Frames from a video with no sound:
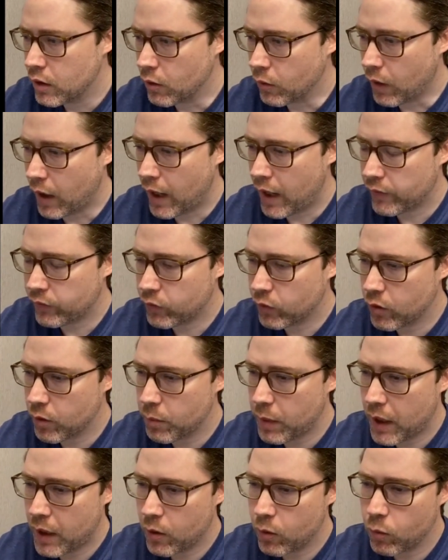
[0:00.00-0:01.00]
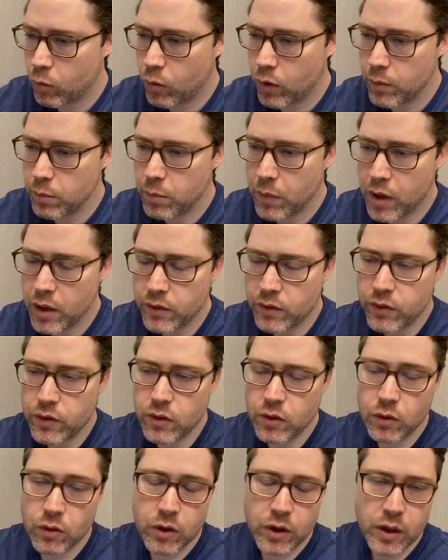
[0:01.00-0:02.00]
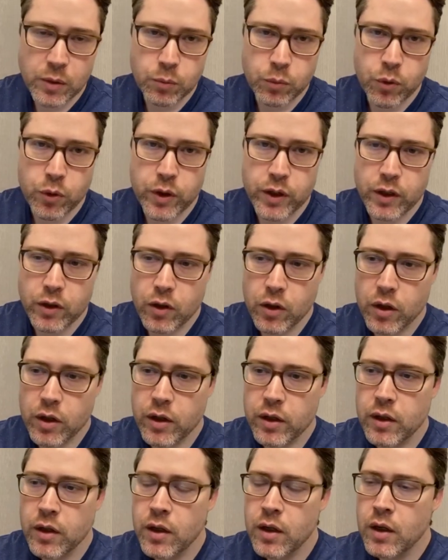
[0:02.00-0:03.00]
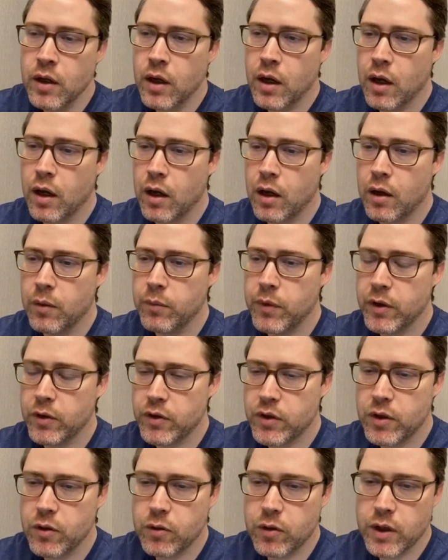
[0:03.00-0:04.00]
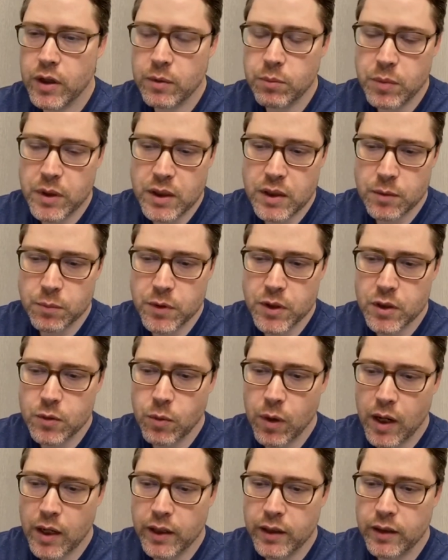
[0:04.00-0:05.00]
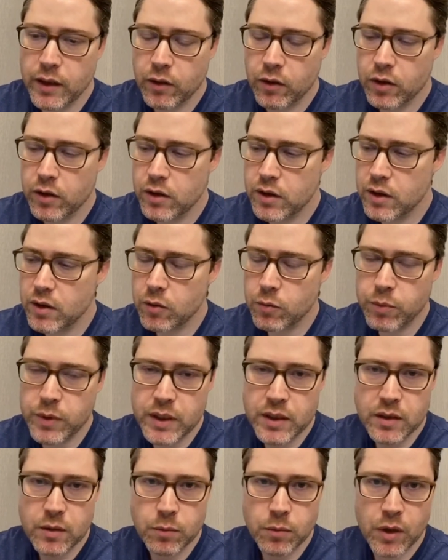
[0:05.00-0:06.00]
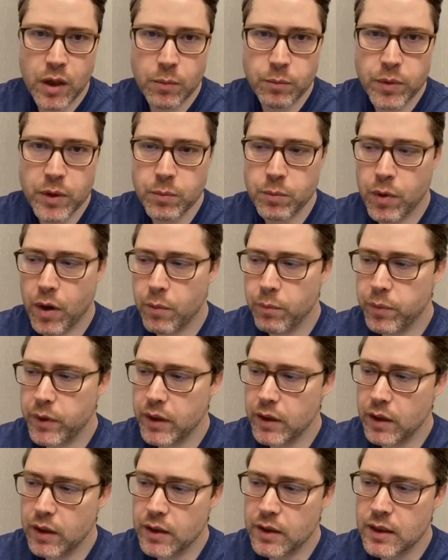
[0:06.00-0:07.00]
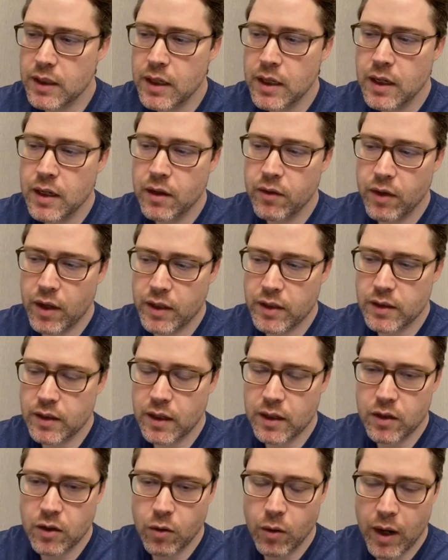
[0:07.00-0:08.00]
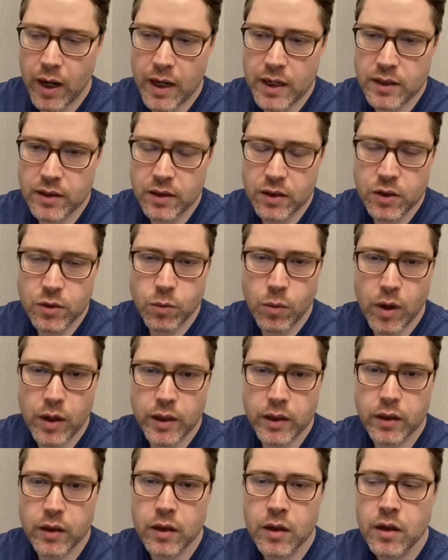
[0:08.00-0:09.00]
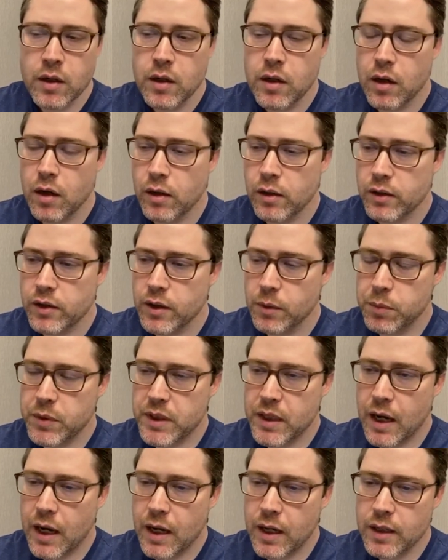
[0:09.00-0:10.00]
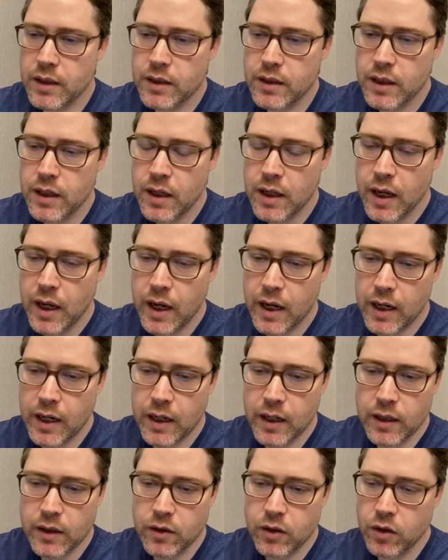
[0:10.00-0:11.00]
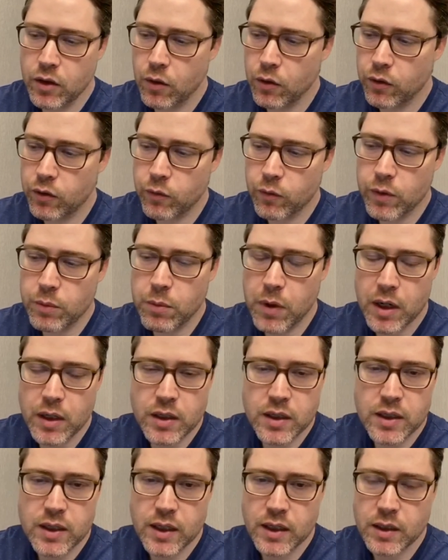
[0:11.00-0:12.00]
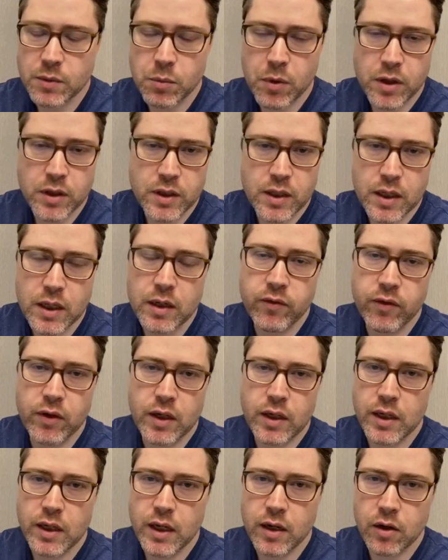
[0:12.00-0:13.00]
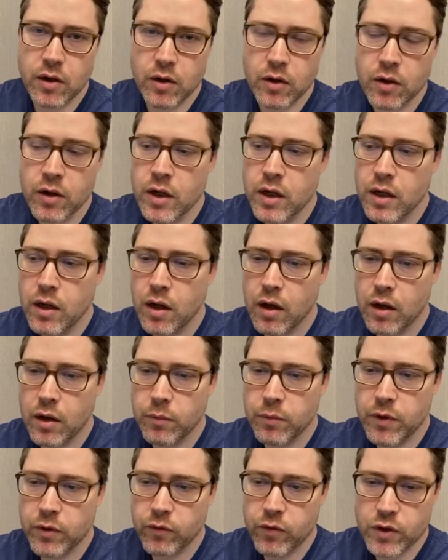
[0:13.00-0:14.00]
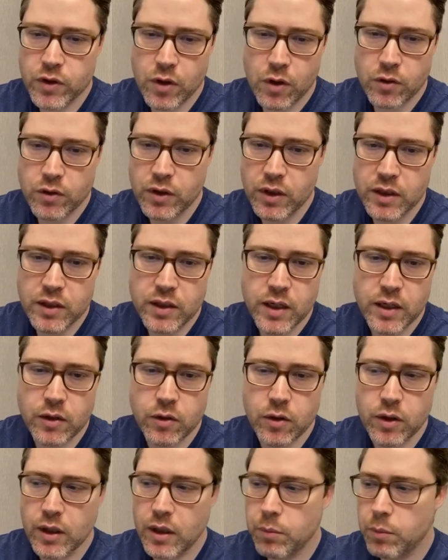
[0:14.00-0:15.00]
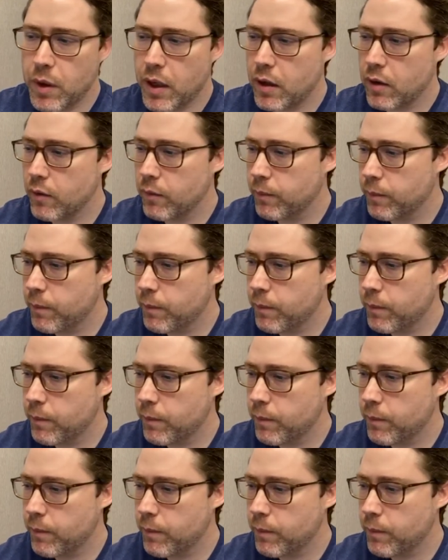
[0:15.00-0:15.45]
After about 1 month, you're looking pretty good. There still can be some swelling. There can still be some lumpy bumpiness. That's, as the swelling subsides. And, 3 months, 6 months, and even a year, the results continue to get better.